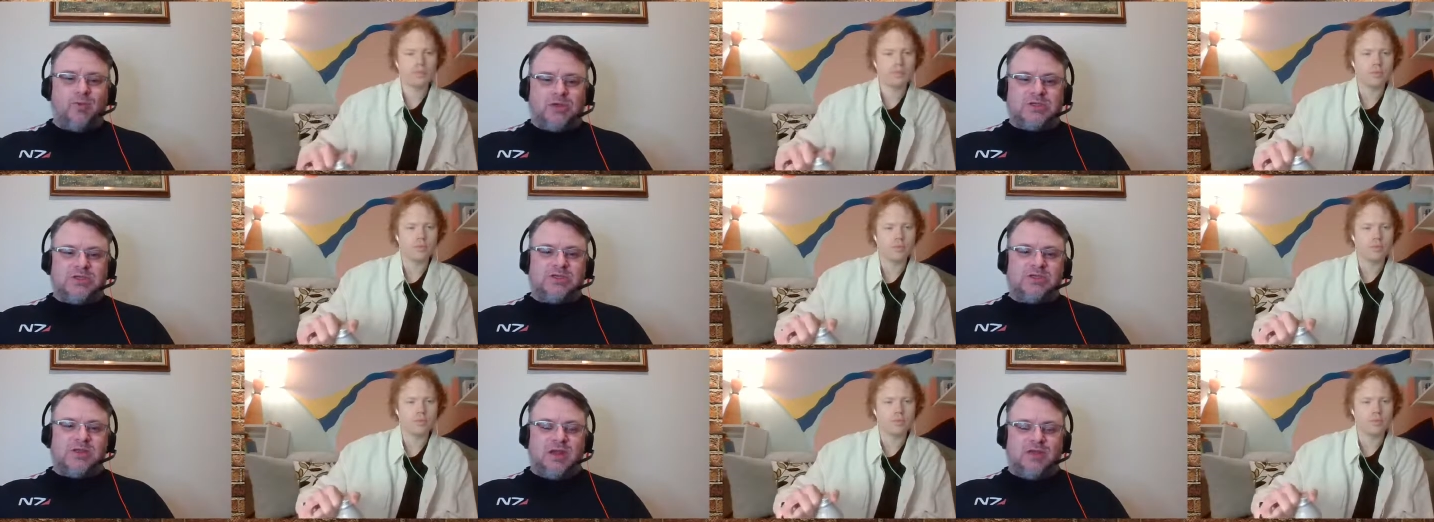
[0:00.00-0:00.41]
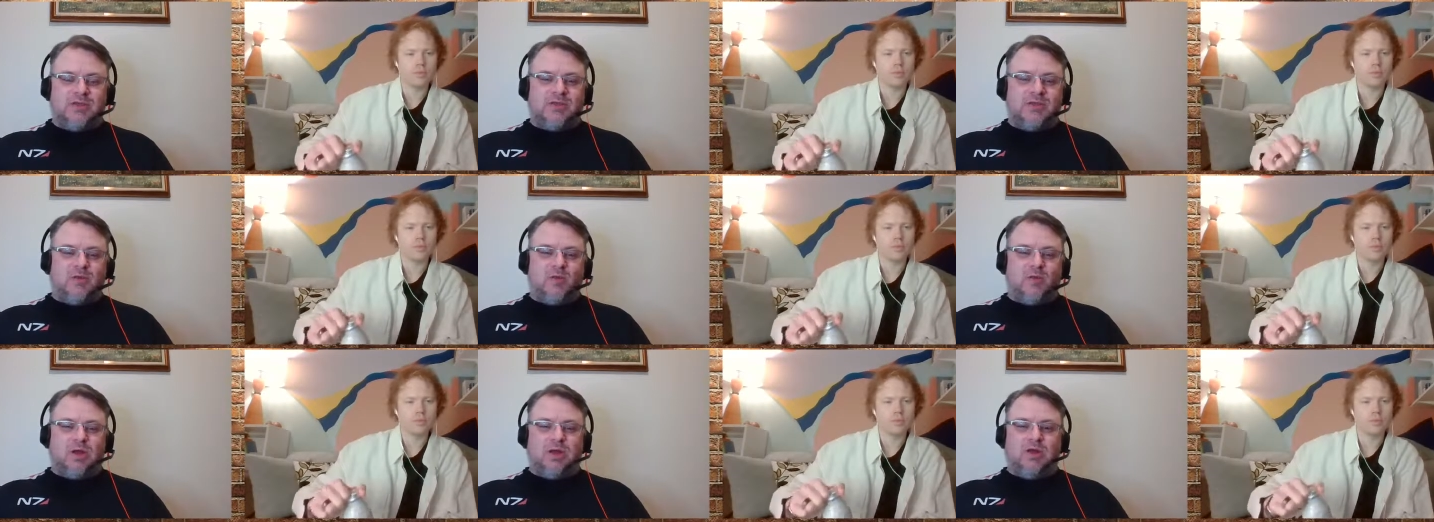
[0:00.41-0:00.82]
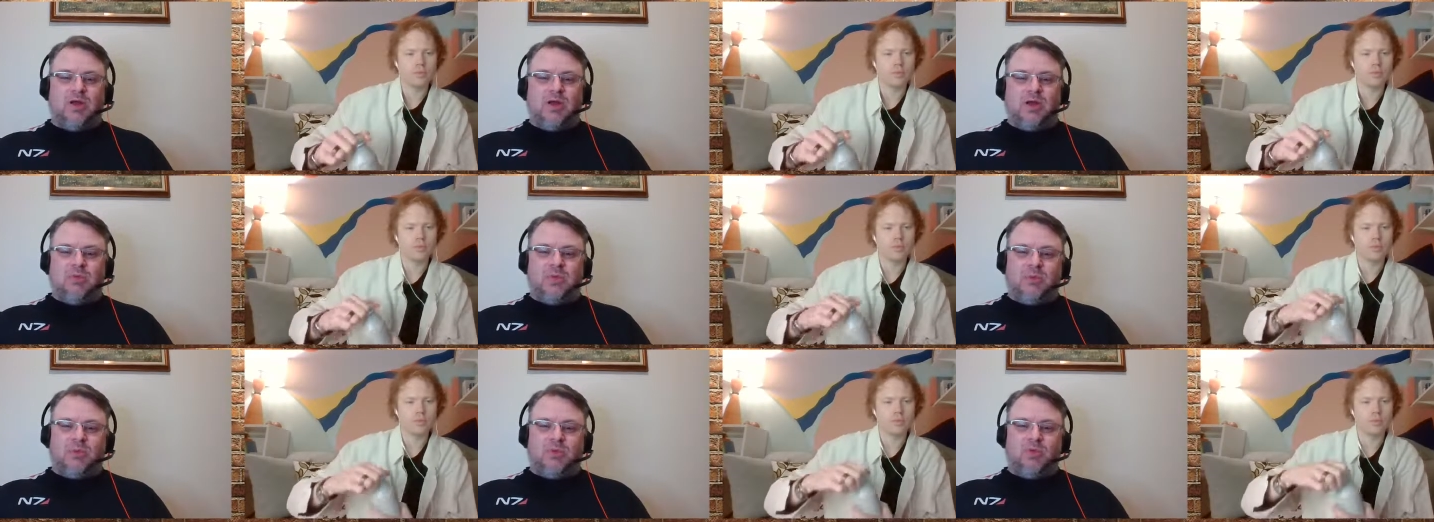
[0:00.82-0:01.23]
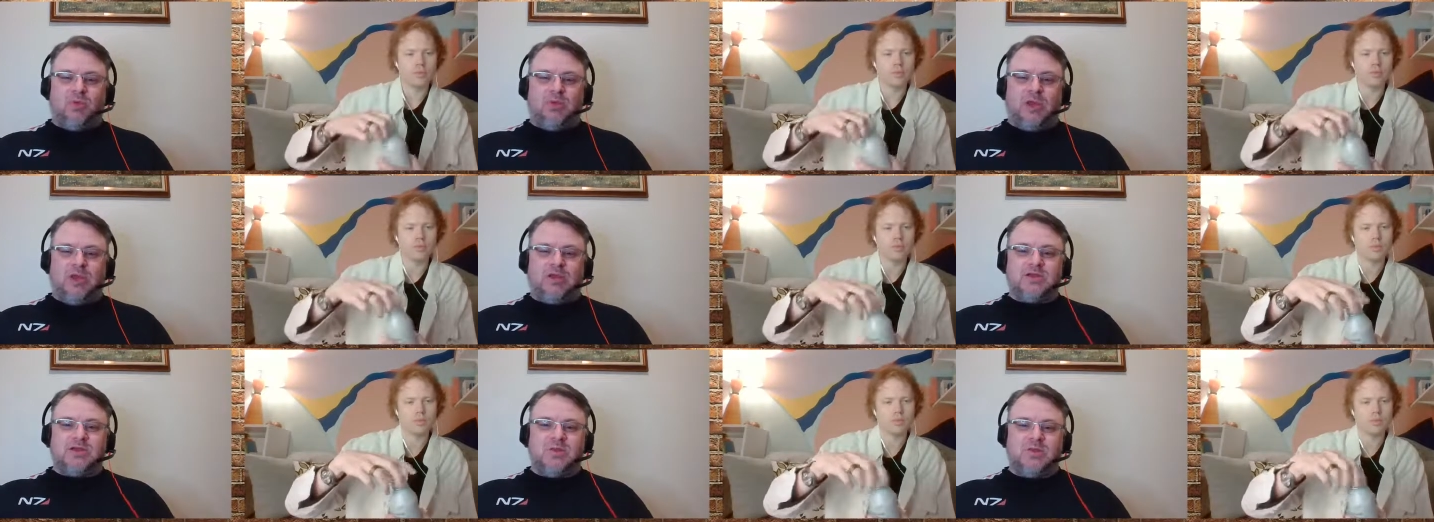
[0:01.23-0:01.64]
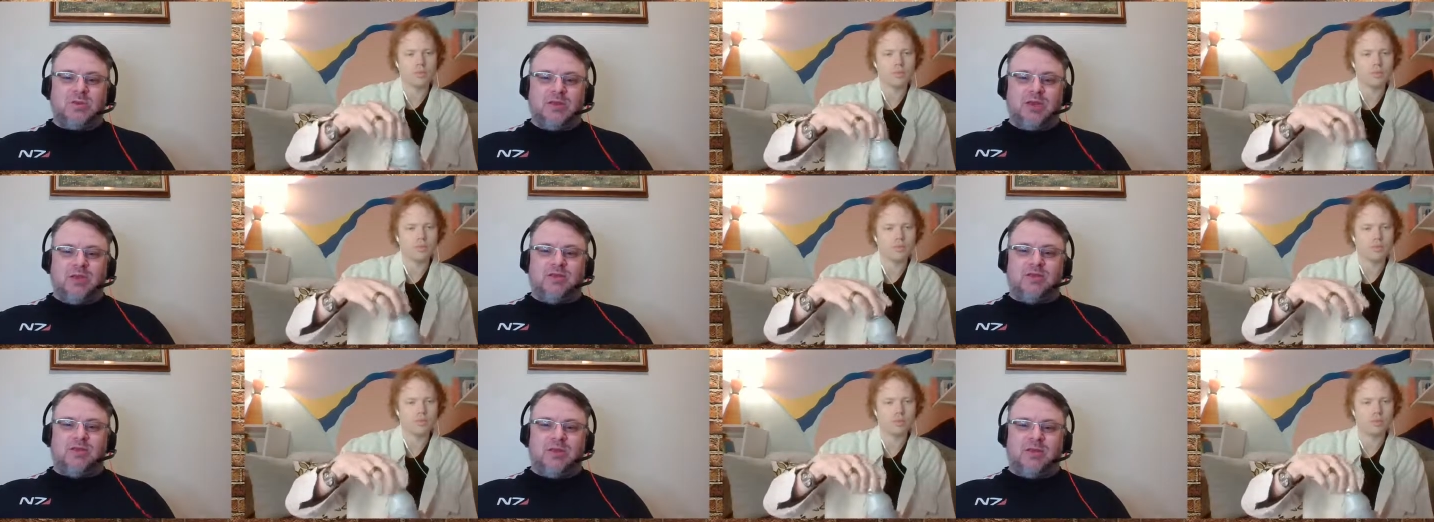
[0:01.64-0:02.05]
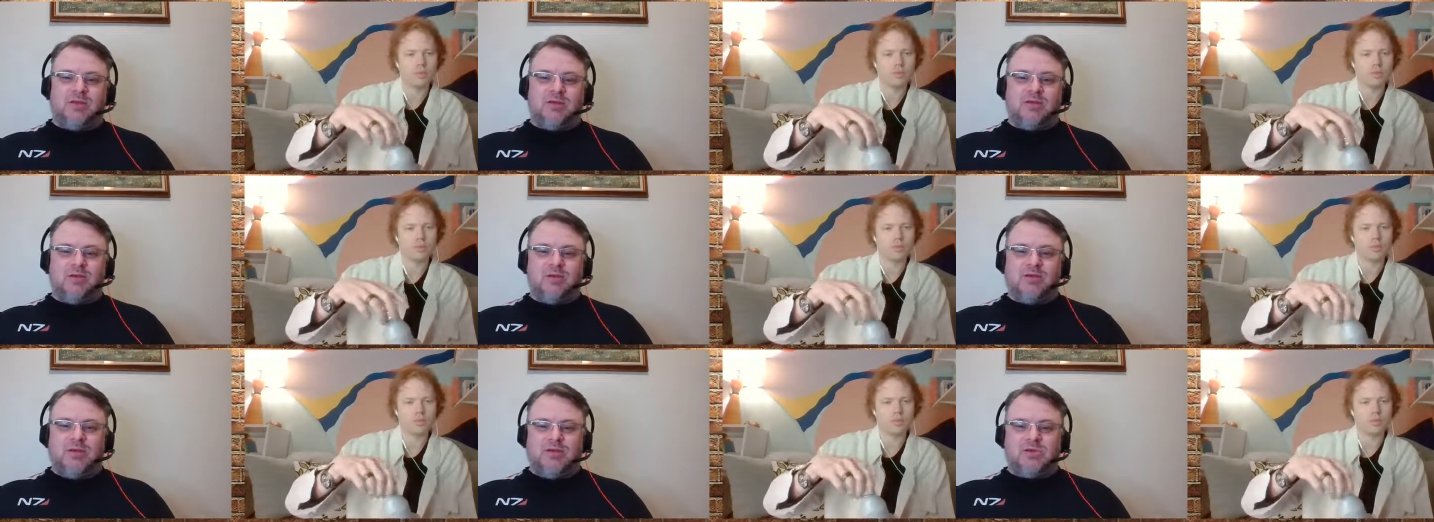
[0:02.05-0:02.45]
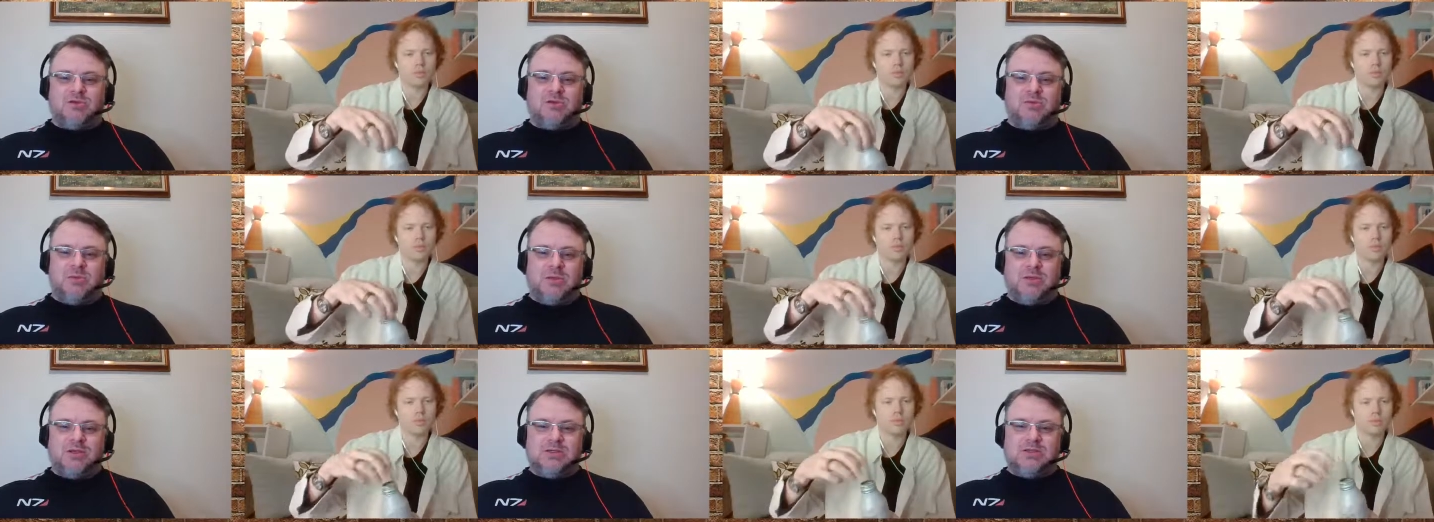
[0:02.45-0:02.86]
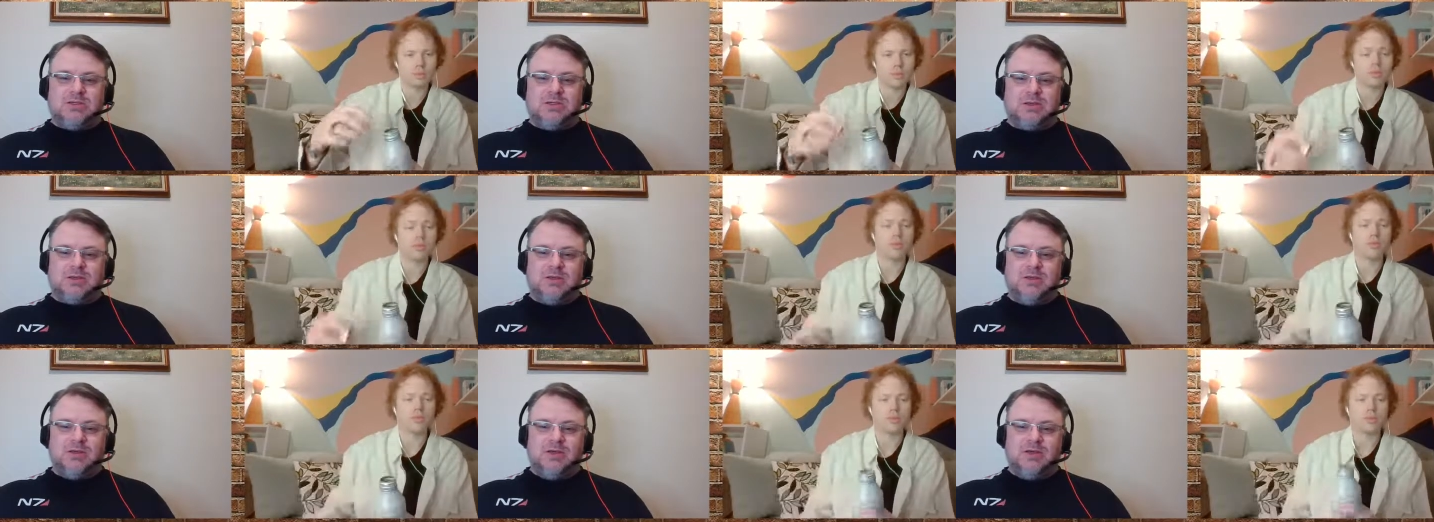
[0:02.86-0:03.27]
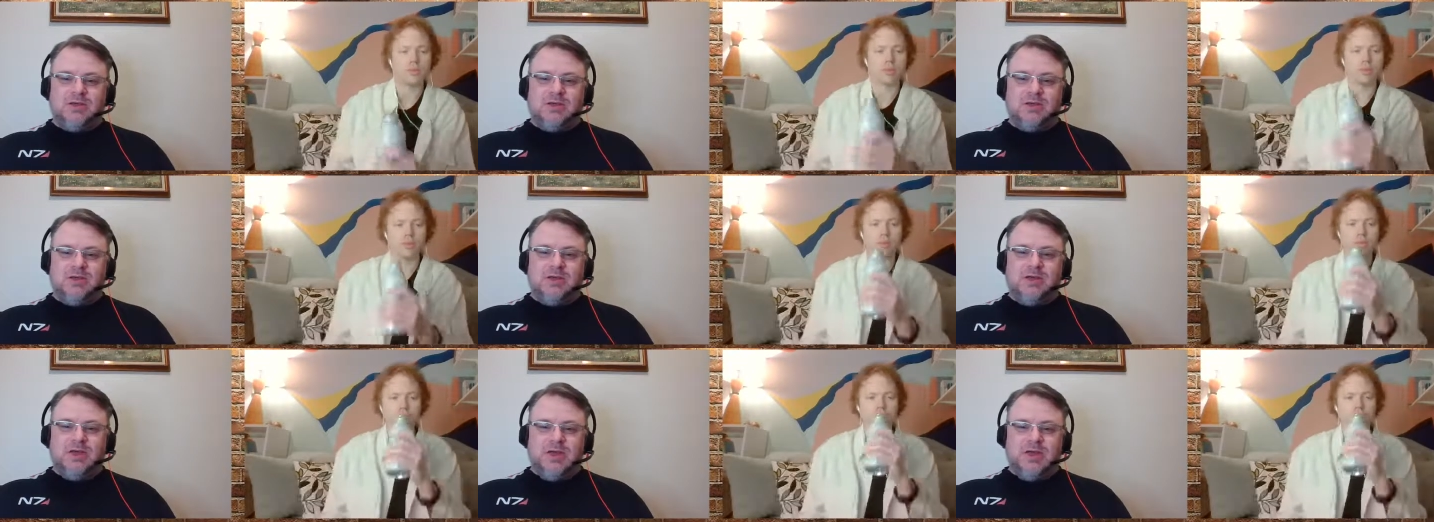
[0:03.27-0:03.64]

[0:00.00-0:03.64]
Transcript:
Speaker 1: Which is, I think, what a lot of people relate to when they think country music. Mm-hmm.